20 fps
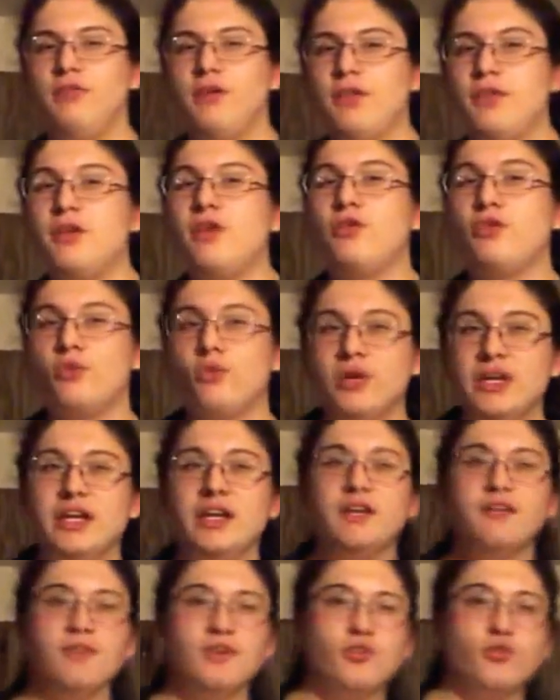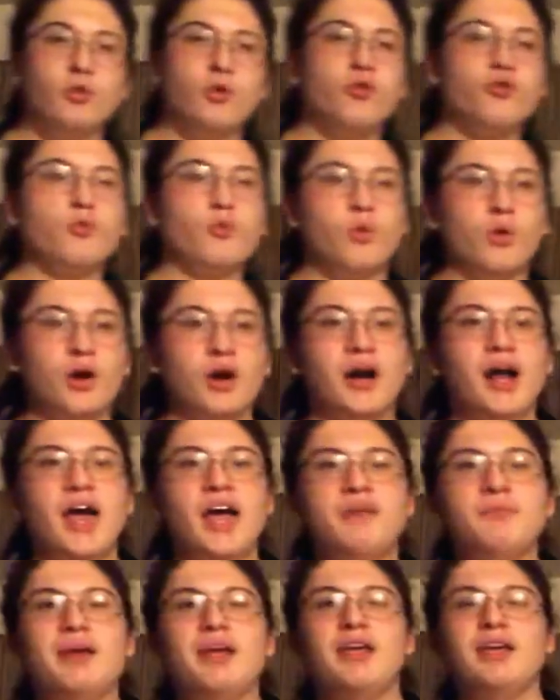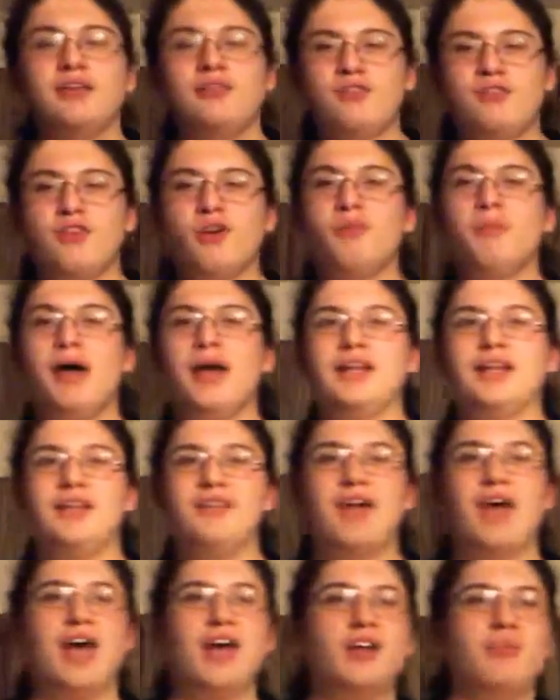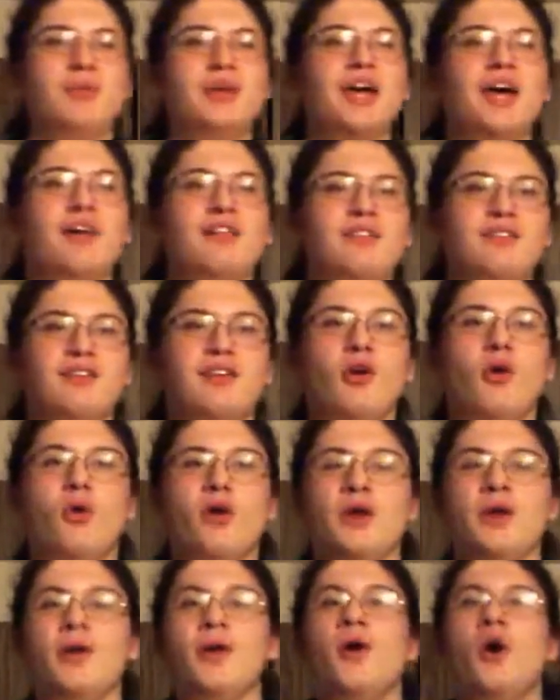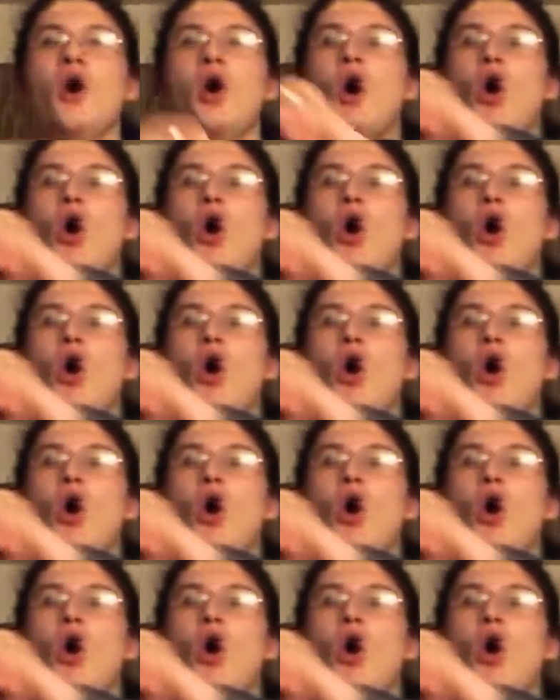I think 3 individuals were headbanging so badly they had to be escorted